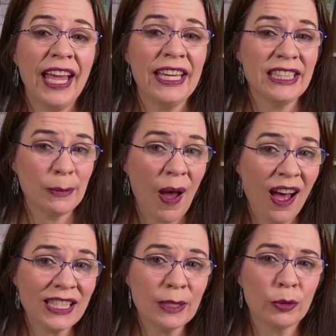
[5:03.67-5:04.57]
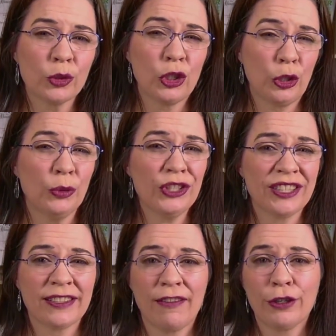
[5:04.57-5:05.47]
It's possible you will
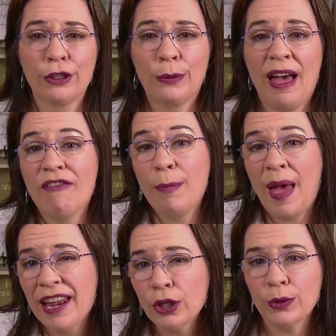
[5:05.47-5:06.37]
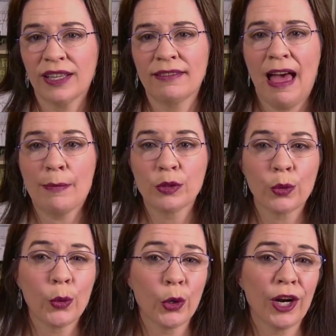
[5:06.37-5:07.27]
discover you have pedigree collapse
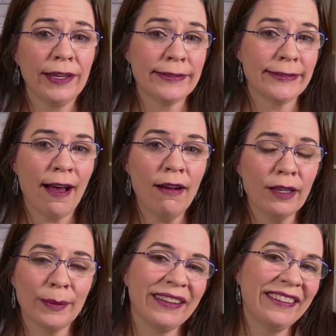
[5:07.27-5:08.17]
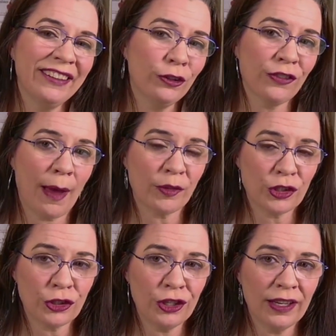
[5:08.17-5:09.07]
or endogamy in your family
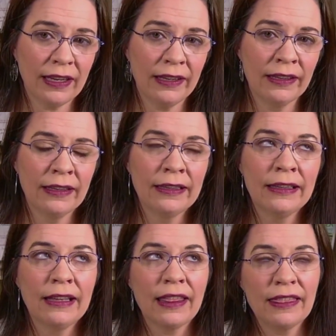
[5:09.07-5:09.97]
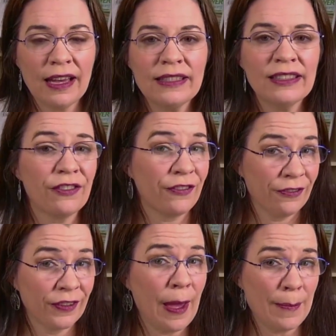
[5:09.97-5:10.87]
tree. Thus, a
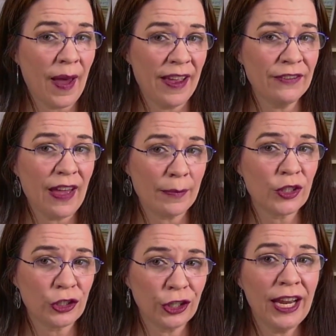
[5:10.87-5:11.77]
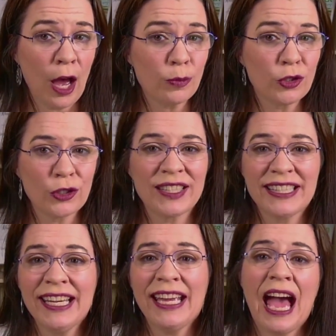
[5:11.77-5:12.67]
combined family tree helps you
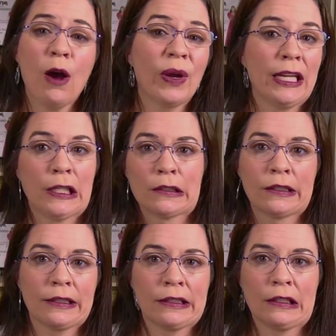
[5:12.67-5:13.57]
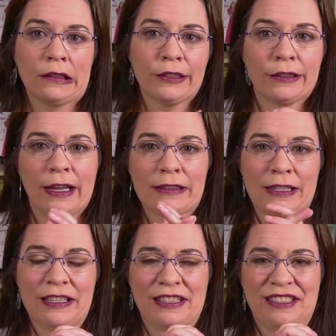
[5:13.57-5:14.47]
see how interrelated your
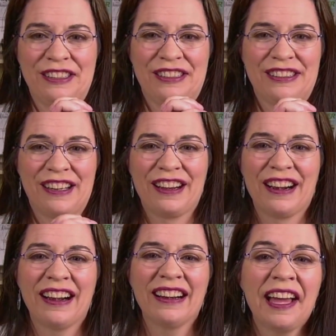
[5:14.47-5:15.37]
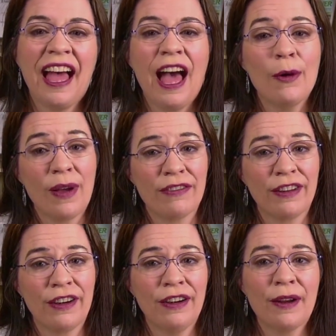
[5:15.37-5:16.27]
ancestors are.
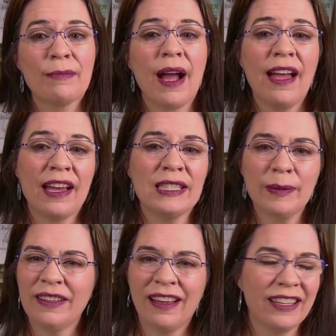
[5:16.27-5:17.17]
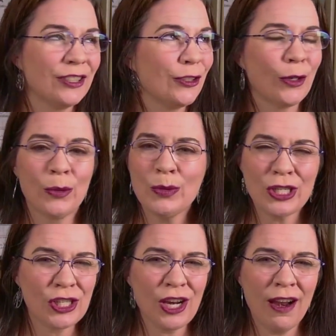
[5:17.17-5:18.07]
However, my husband and I don't
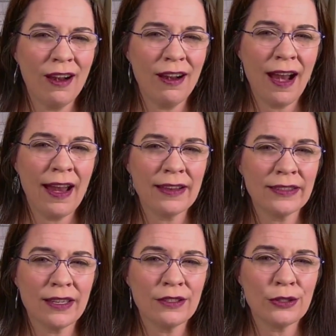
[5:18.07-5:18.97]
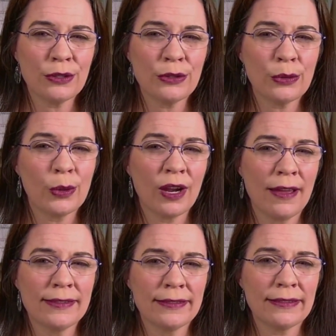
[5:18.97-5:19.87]
share ancestors or
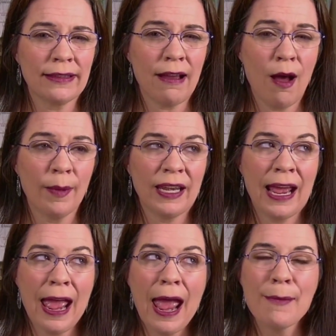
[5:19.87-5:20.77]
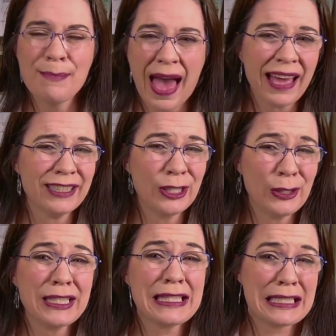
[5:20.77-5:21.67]
cousins in common back to
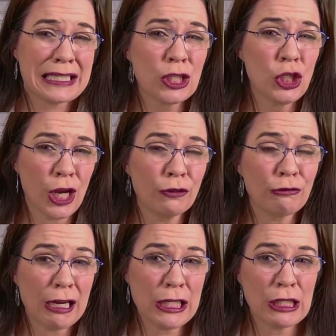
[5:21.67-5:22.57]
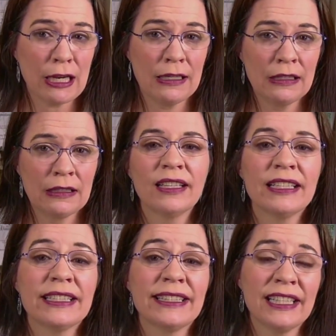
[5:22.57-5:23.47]
the sixth generation.
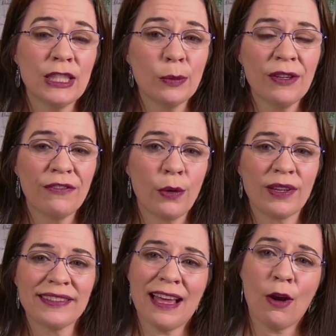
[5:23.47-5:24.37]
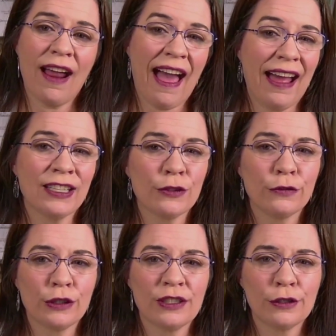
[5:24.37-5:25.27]
Since we focus our active
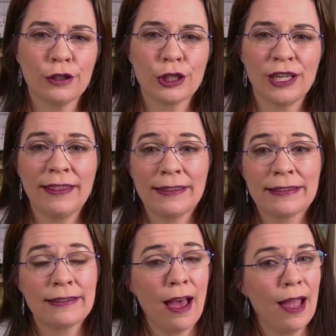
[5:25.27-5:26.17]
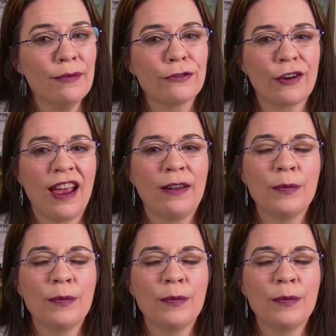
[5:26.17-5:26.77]
research in this time frame,